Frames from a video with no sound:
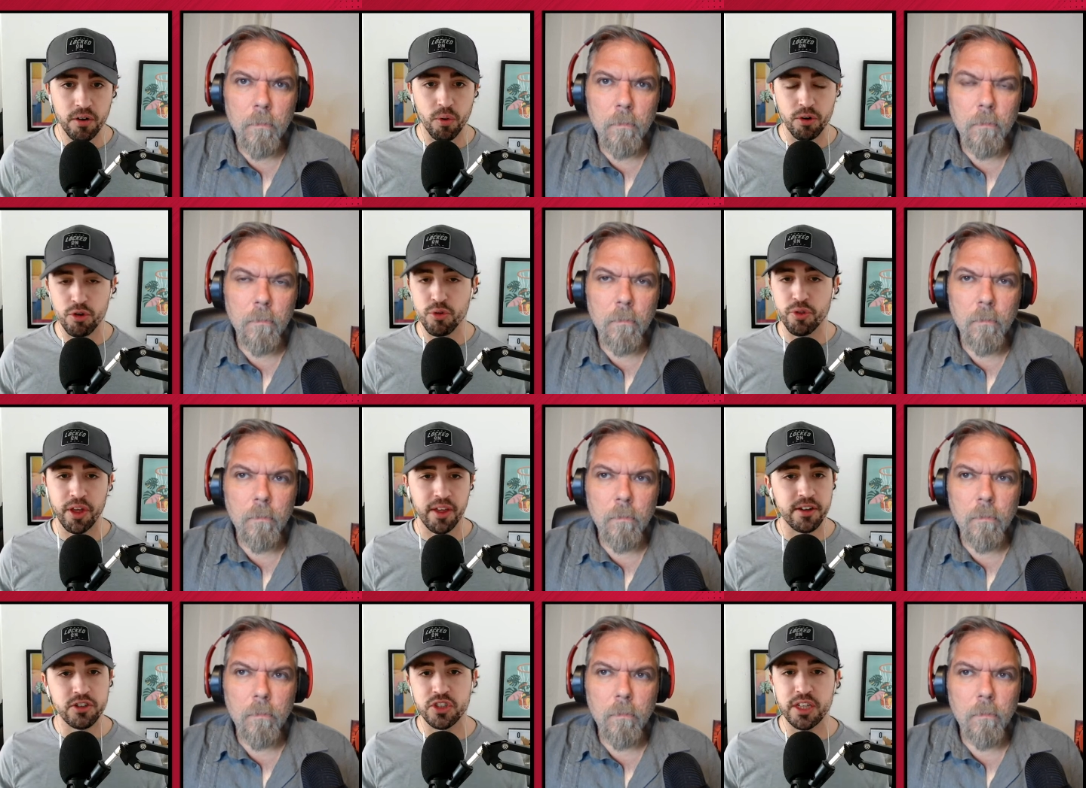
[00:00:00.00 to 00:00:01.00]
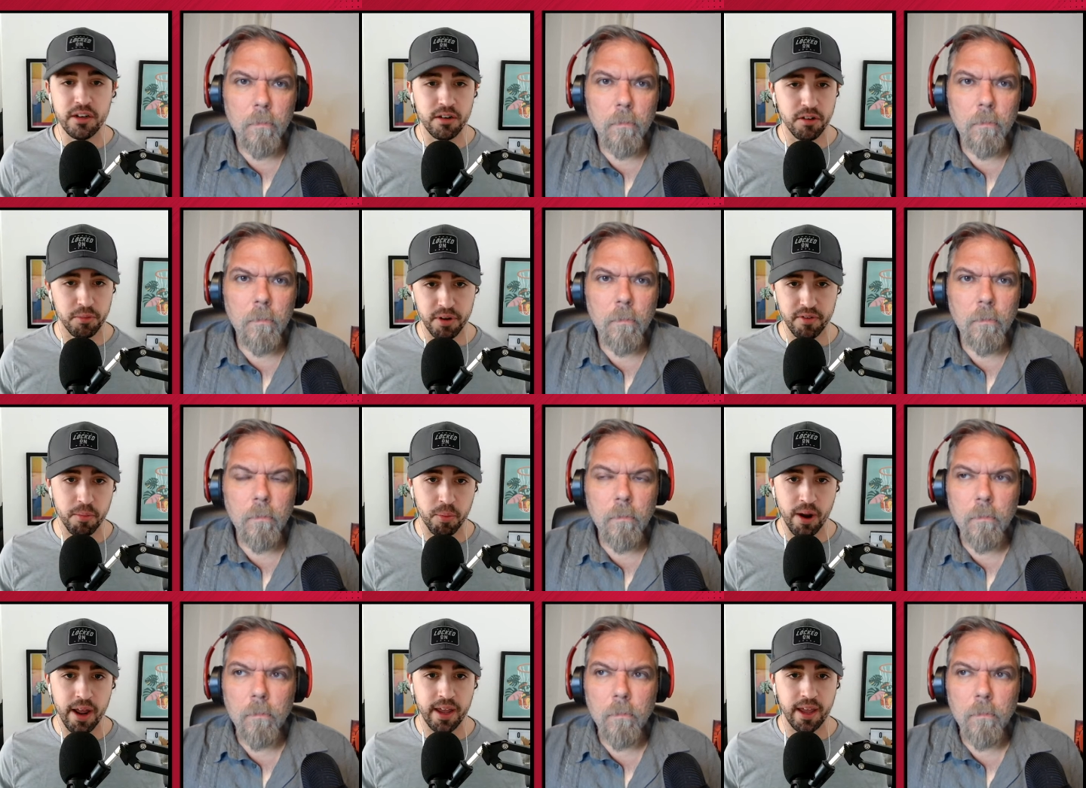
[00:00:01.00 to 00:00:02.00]
Speaker 1: or do you think he just needed a little bit of a
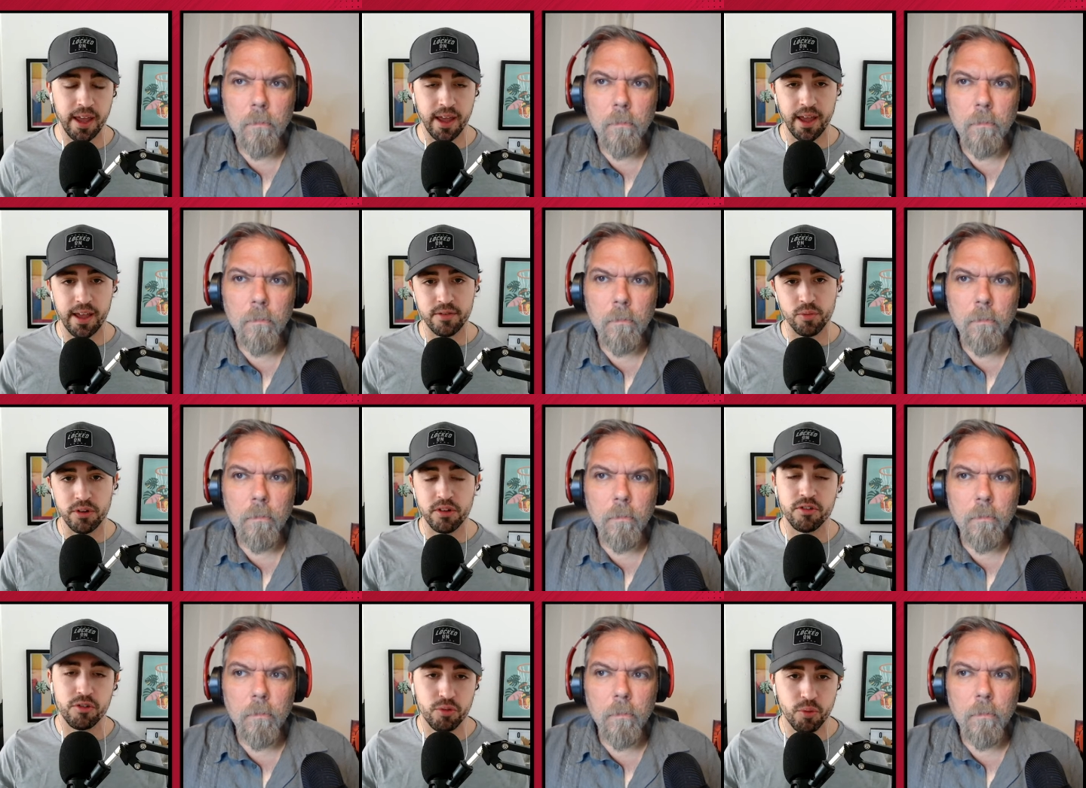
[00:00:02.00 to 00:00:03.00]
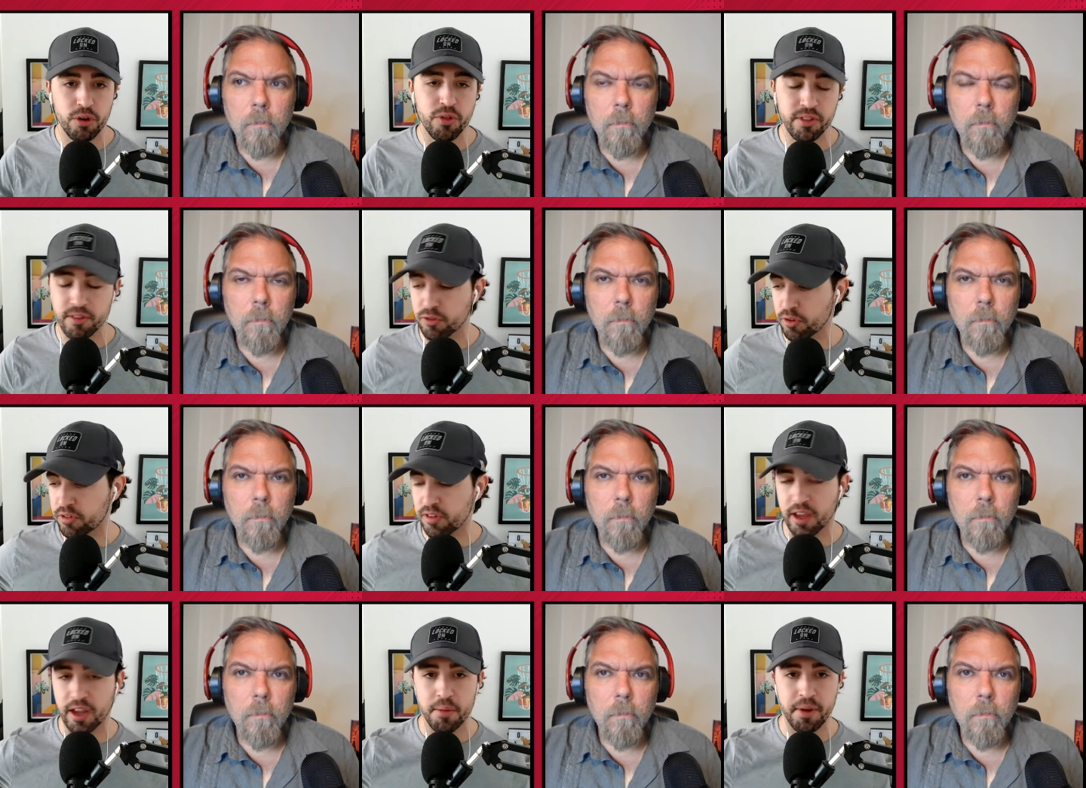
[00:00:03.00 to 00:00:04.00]
break? And, and what does what do you think this looks
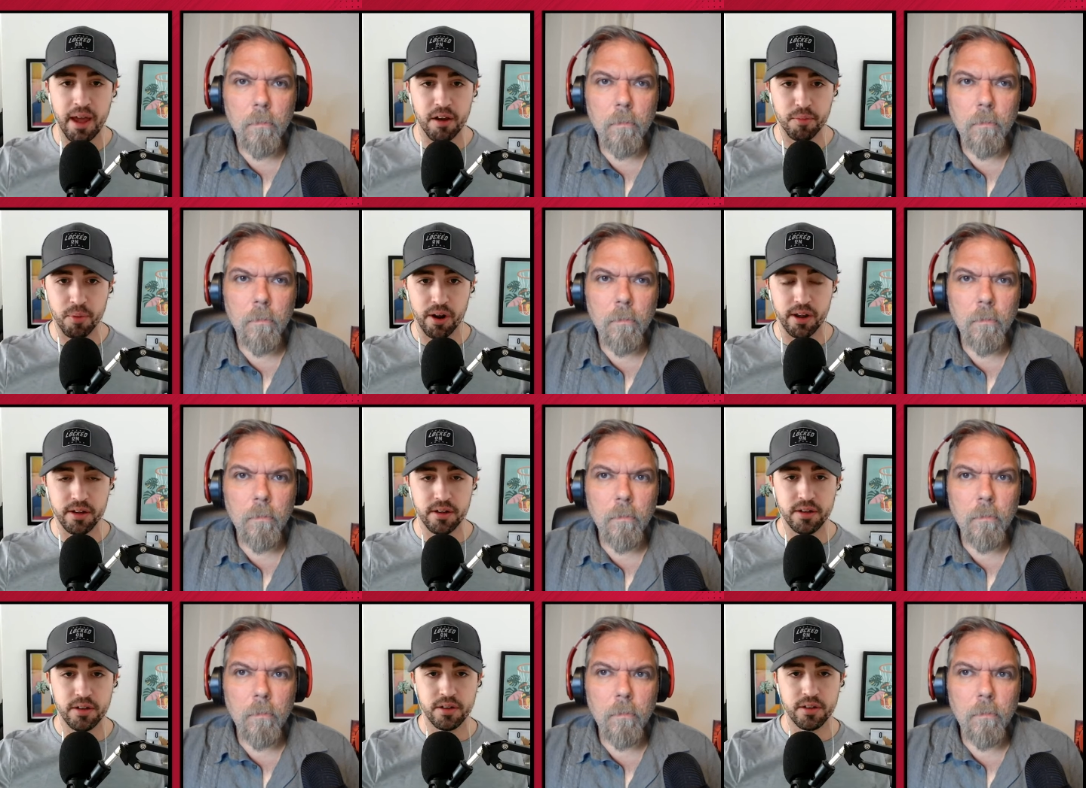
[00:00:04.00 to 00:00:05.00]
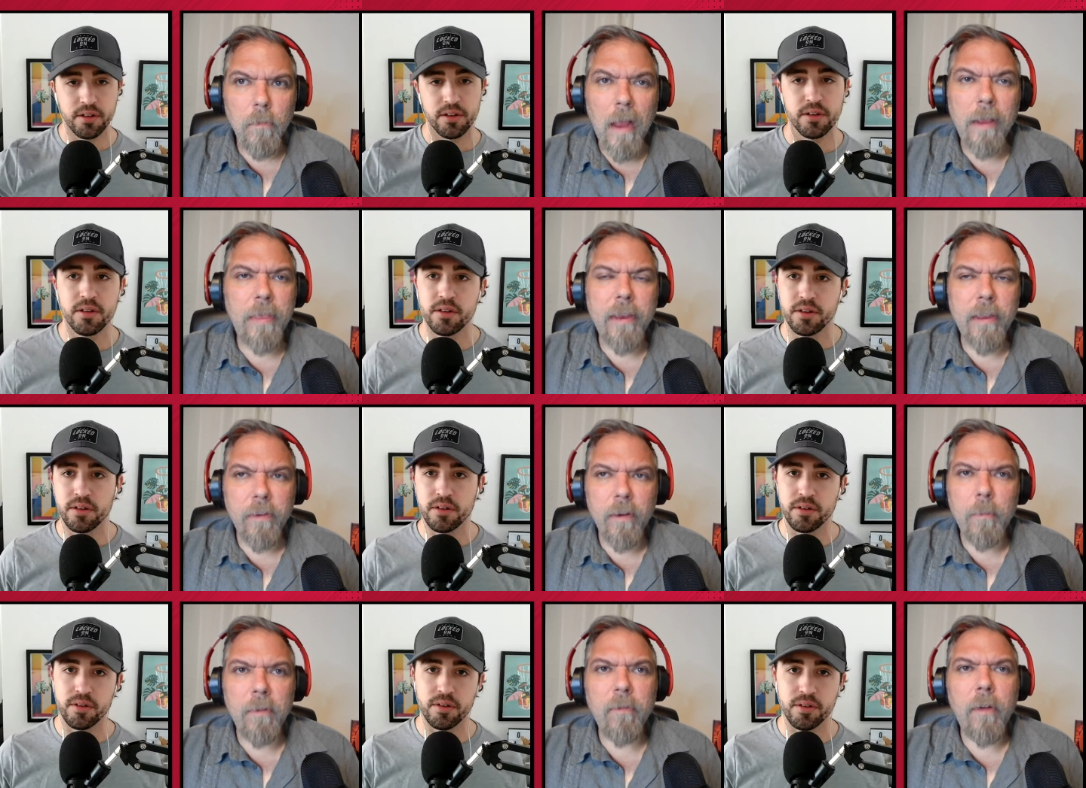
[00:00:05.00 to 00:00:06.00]
like coming
Speaker 2: out of the break? I think he's going
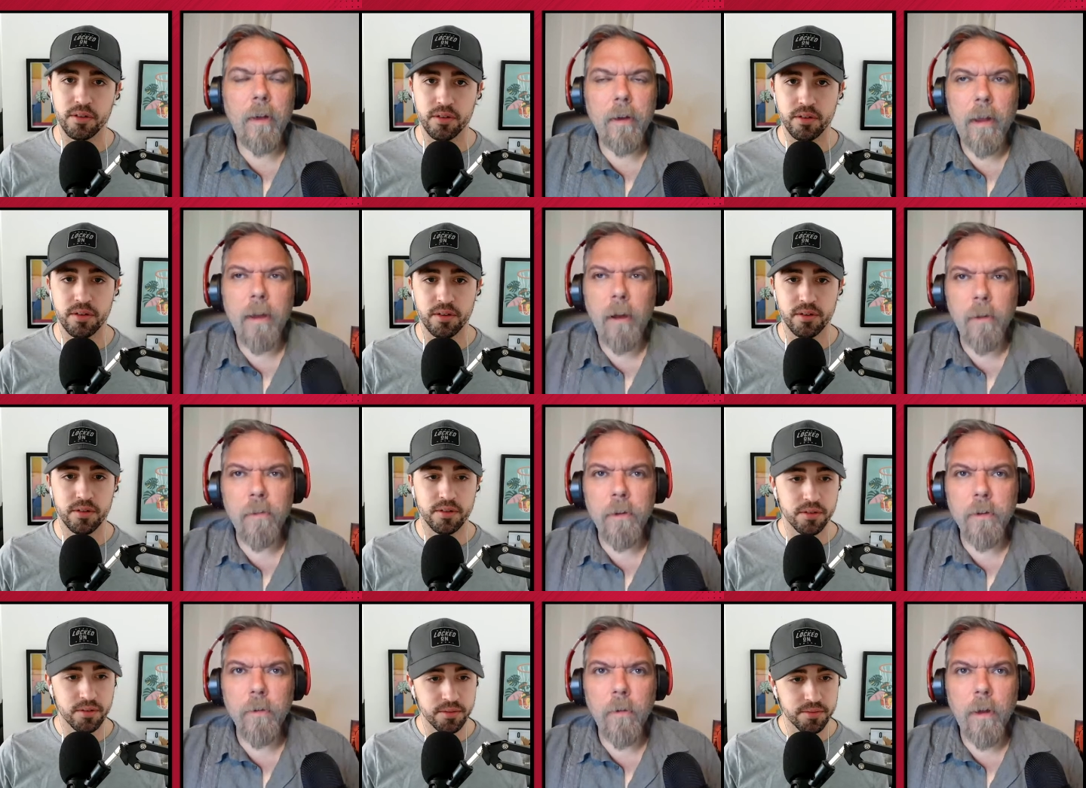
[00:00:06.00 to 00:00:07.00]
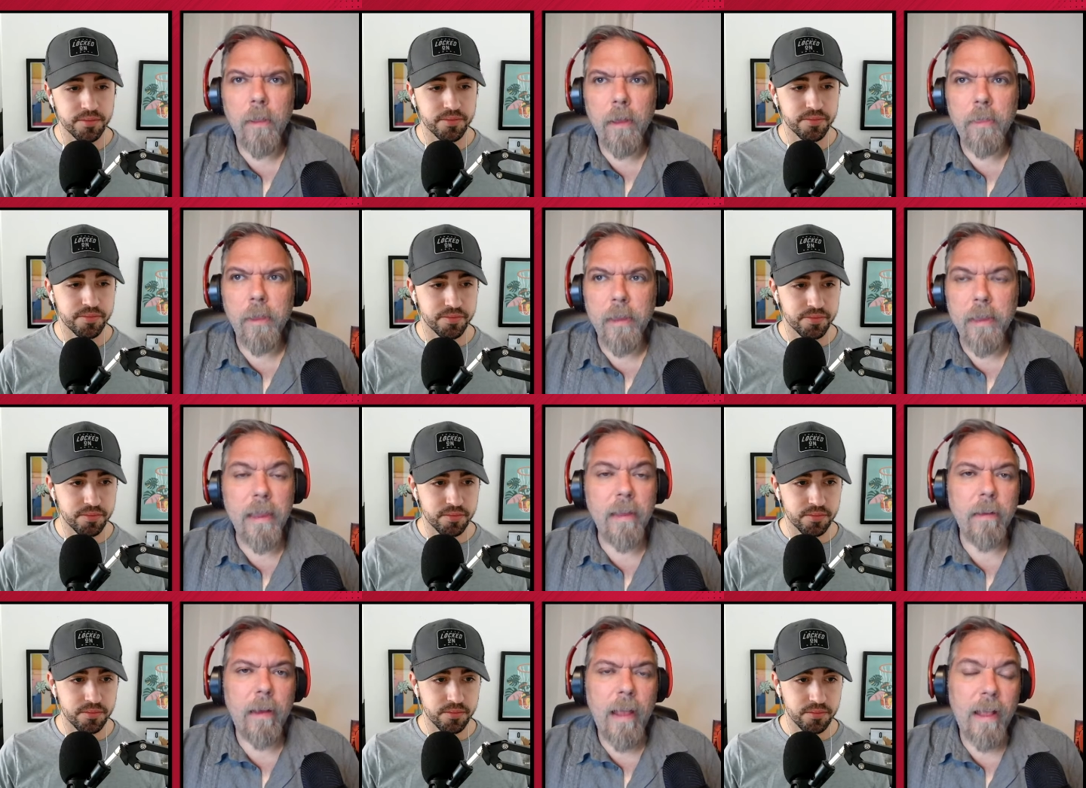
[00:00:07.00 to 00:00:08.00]
to be fine. I honestly do. I, I, think
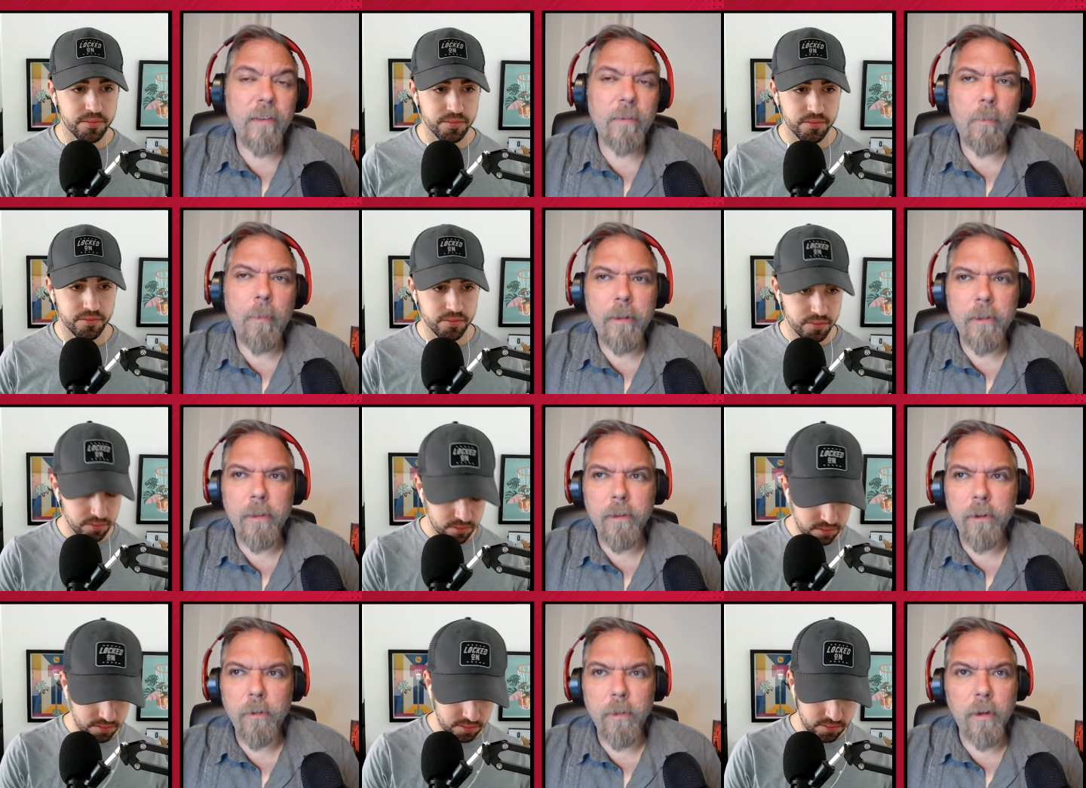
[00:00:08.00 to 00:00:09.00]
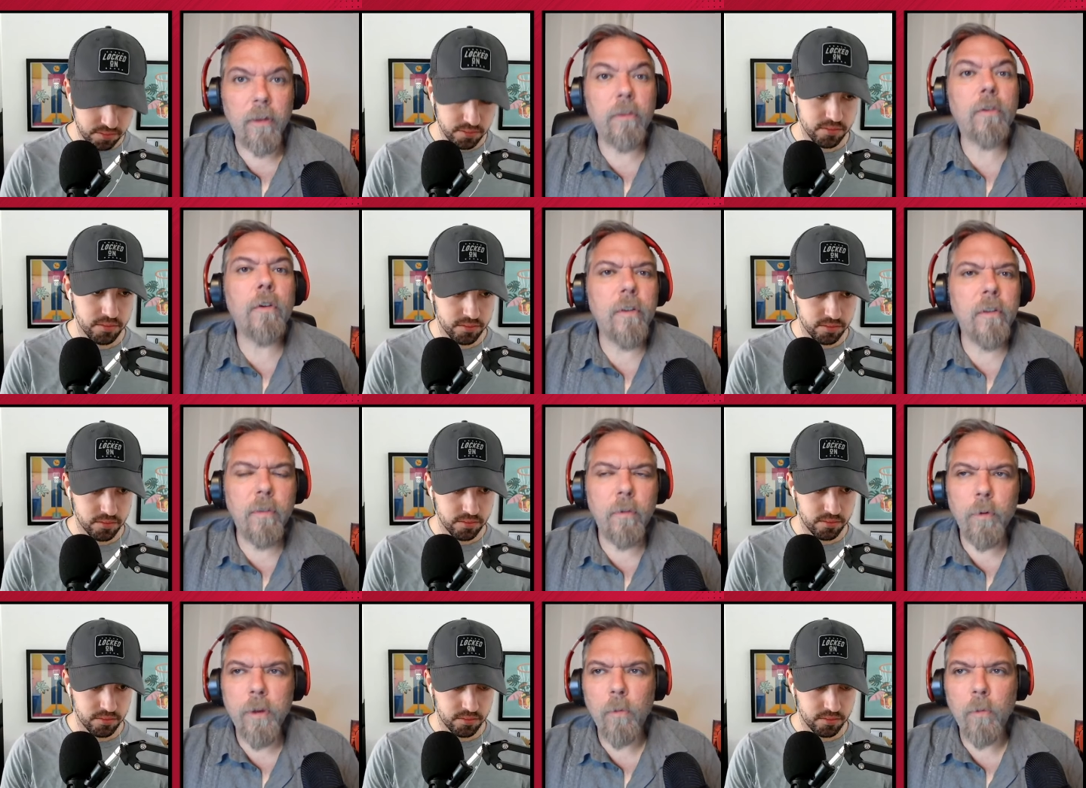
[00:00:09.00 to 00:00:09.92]
he. I asked him about the you know the concerns of the rookie